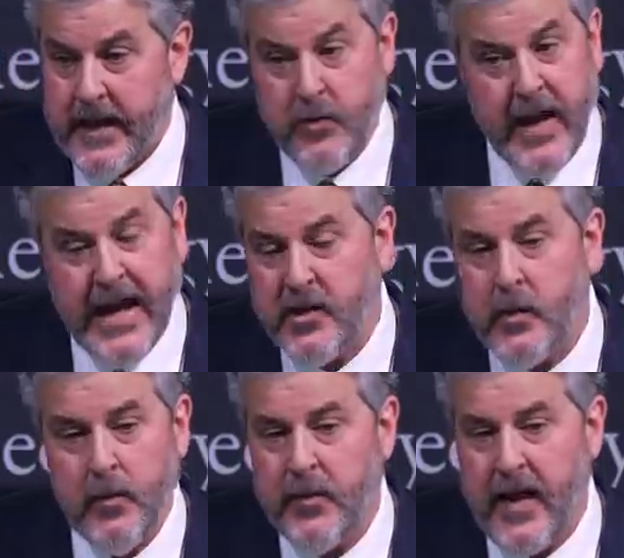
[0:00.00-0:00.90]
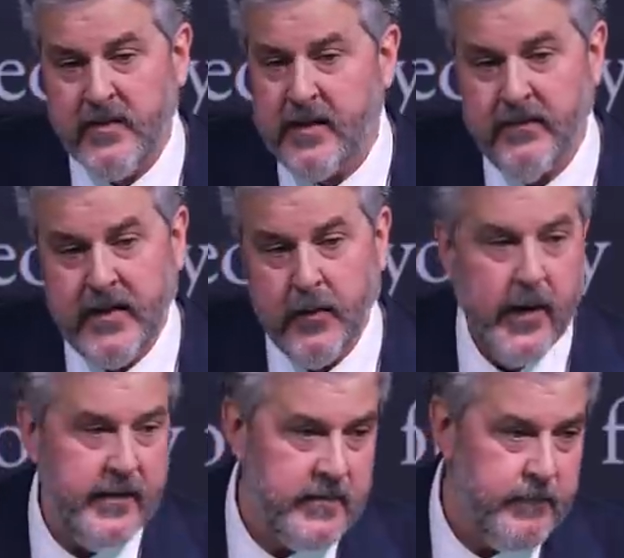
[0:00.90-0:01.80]
And you can't do it without saving
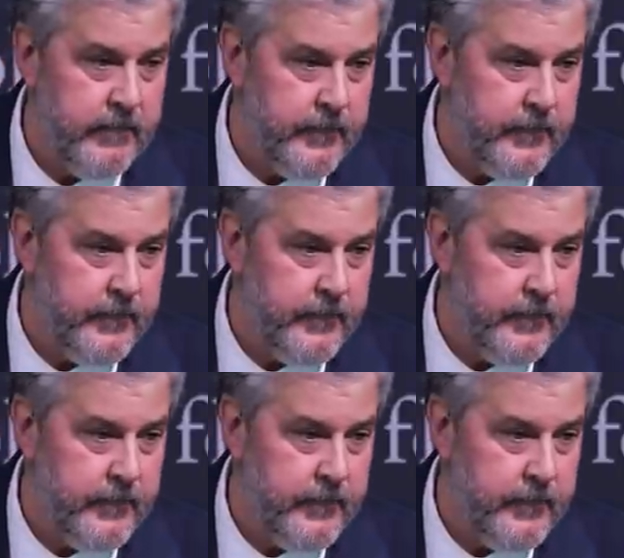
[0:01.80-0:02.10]
grace.